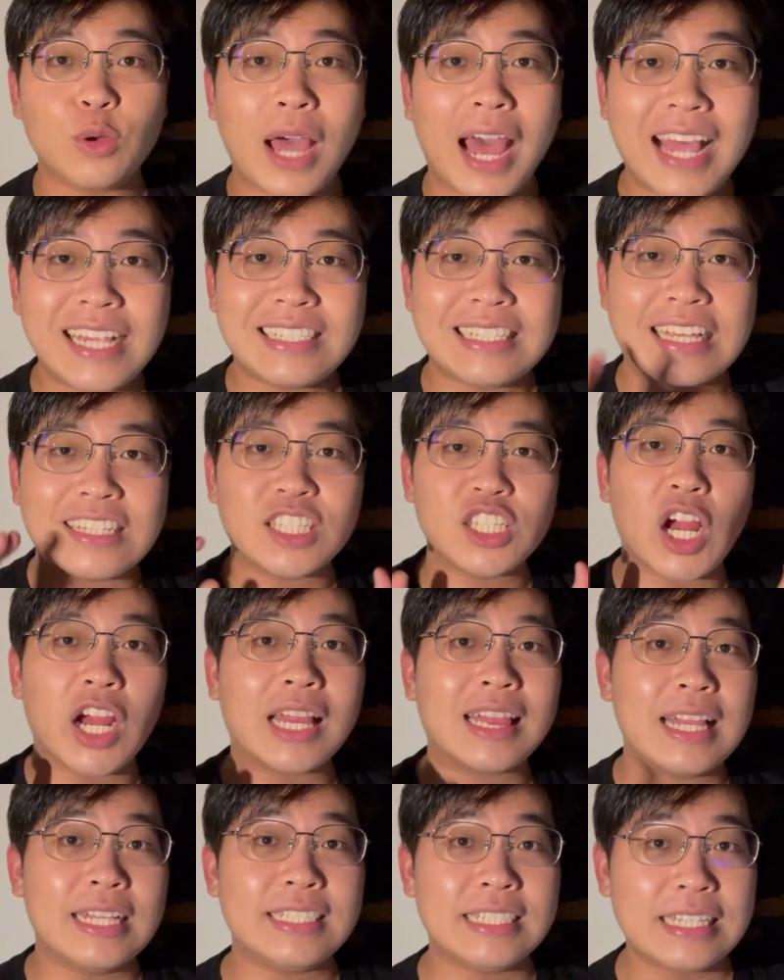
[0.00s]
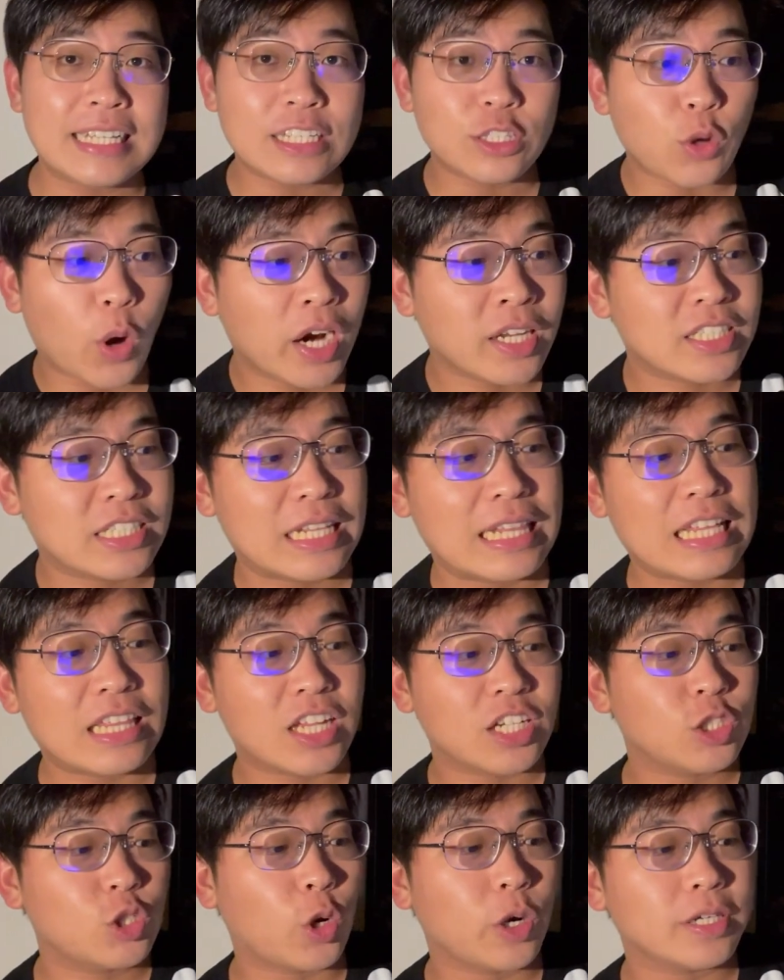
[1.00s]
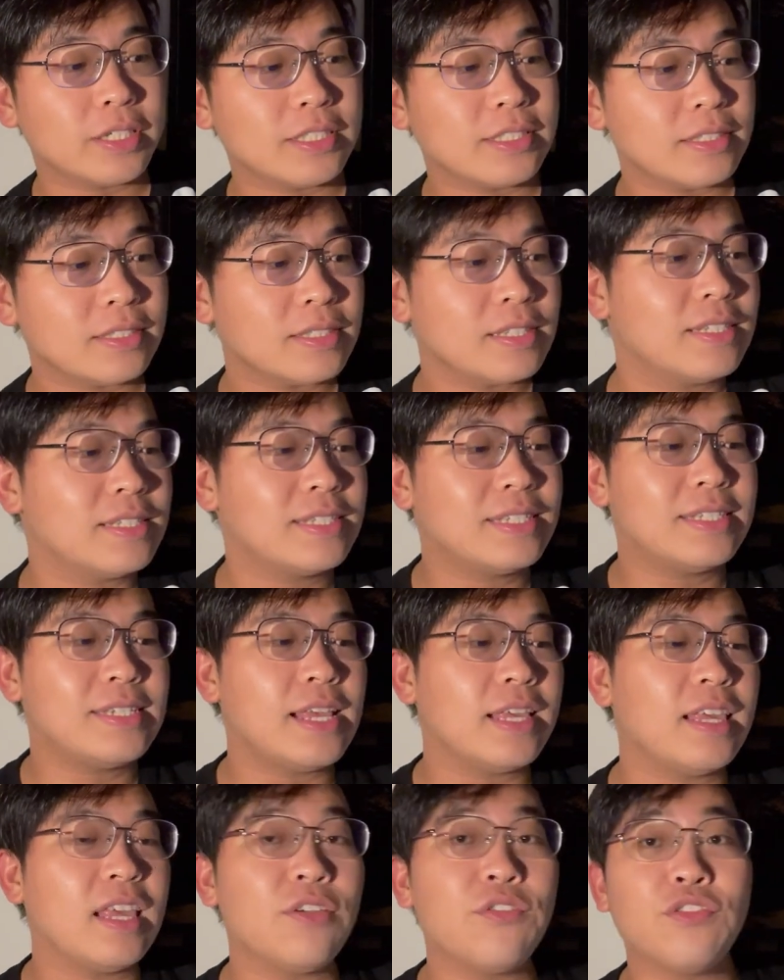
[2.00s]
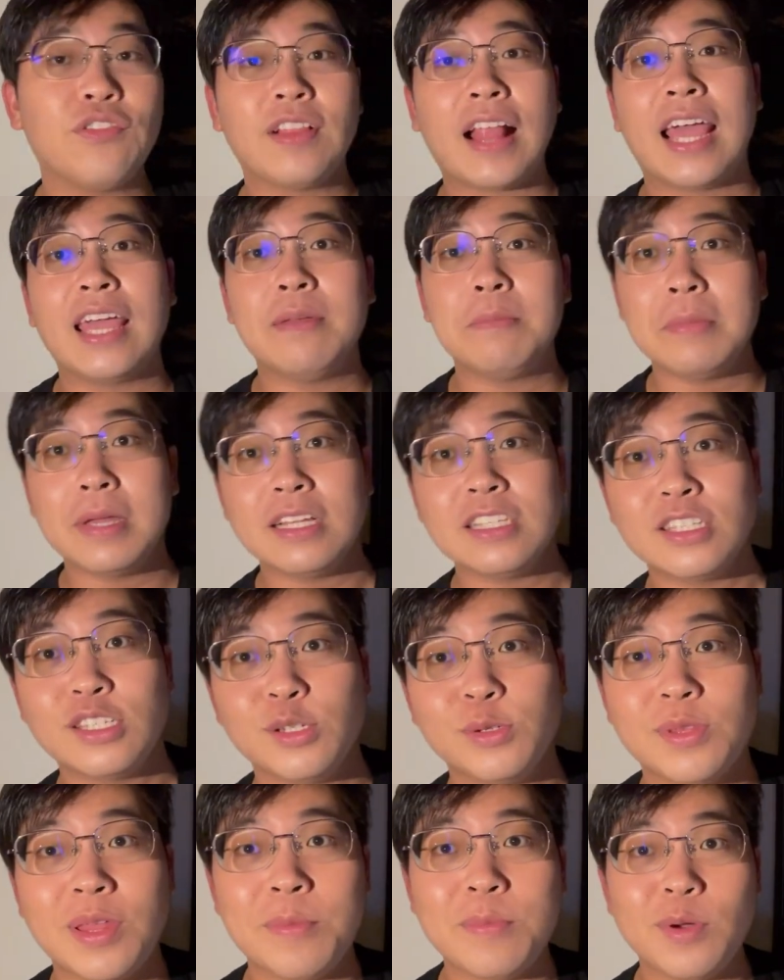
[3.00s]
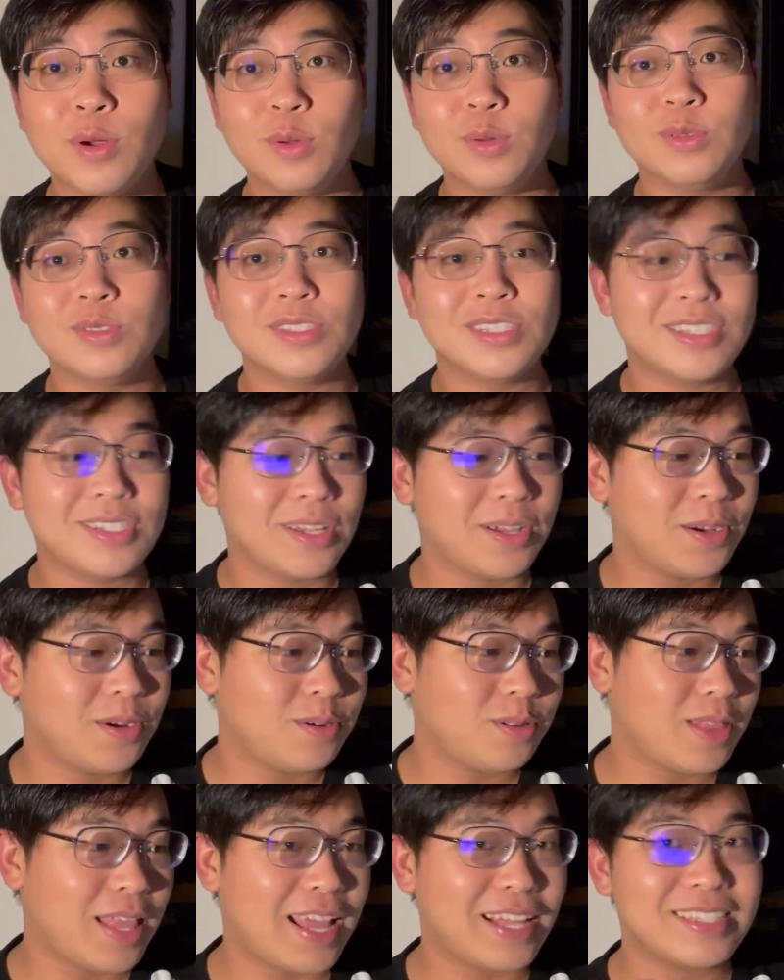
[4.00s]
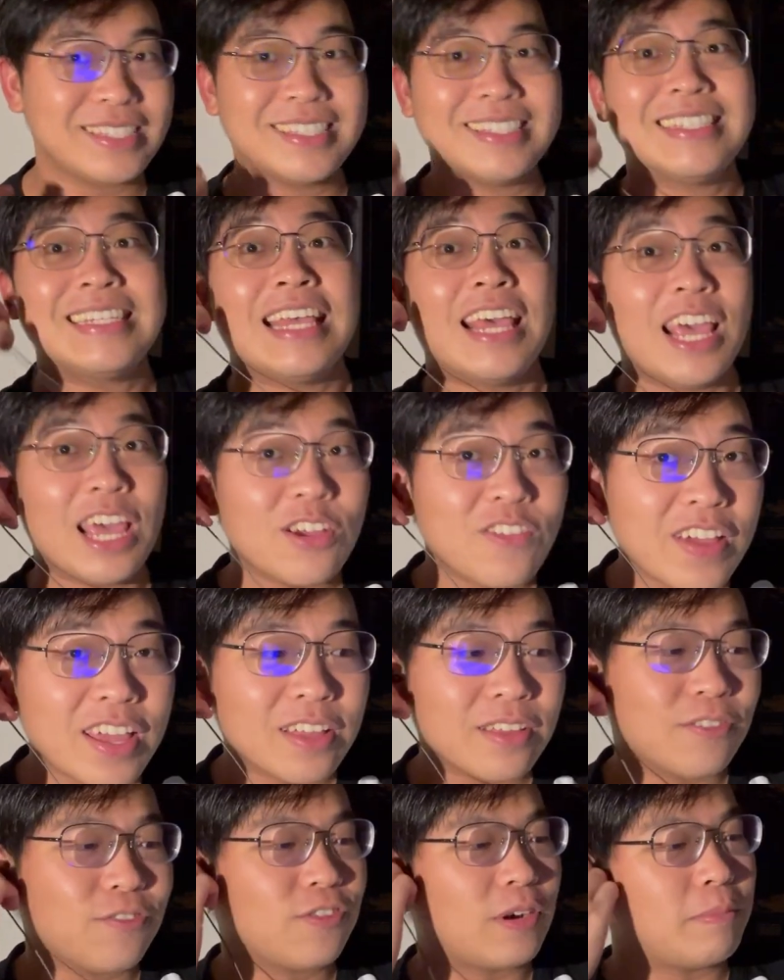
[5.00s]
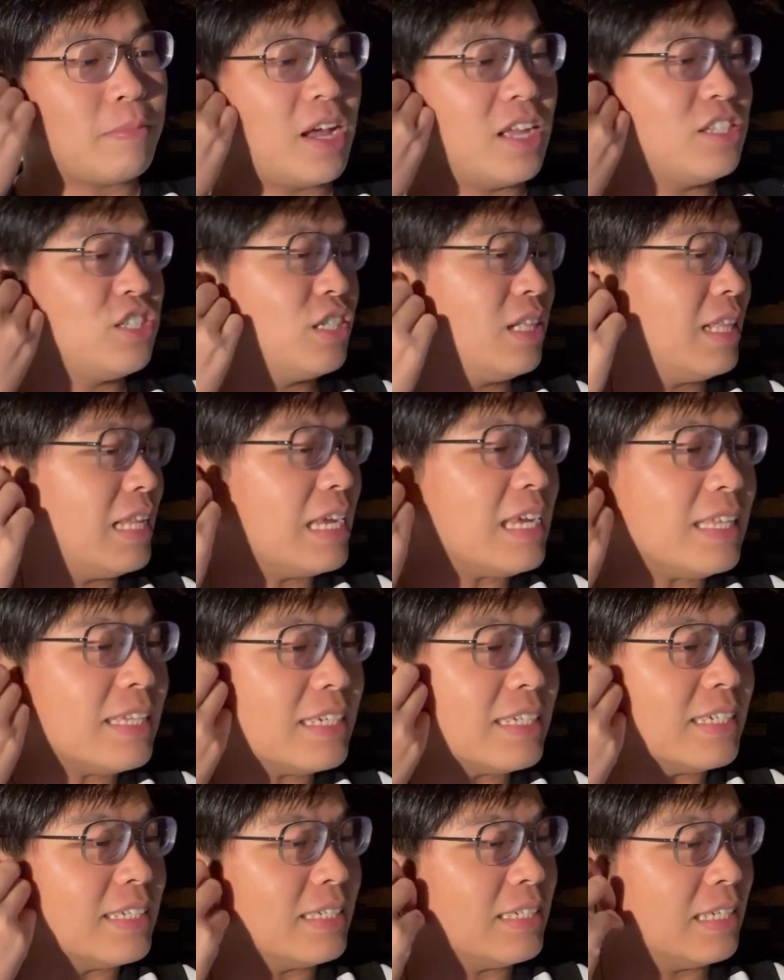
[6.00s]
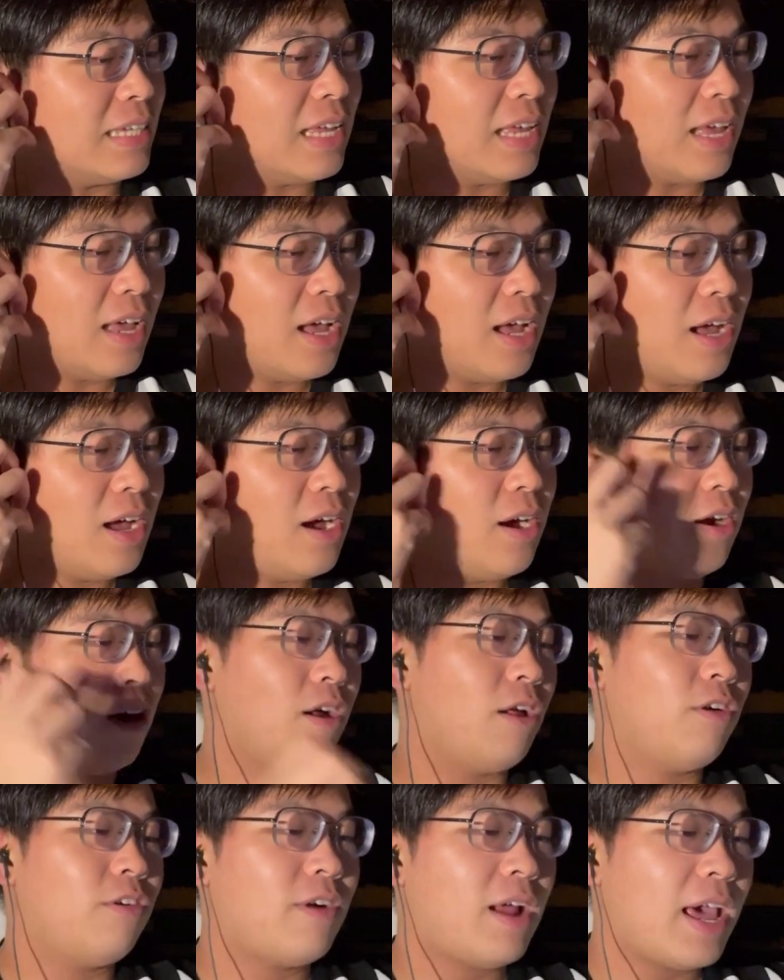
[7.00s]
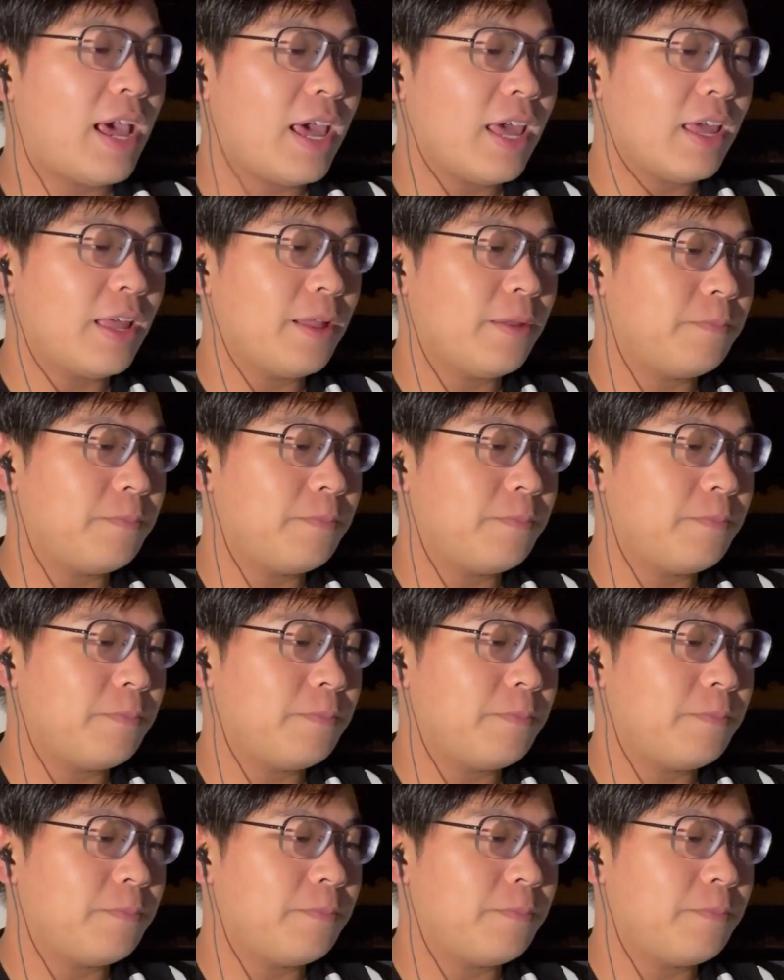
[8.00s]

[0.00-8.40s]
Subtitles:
guys, let's start listening to Angelina Jordan singing Fly Me to the Moon. So let's hear it from Angelina. All right,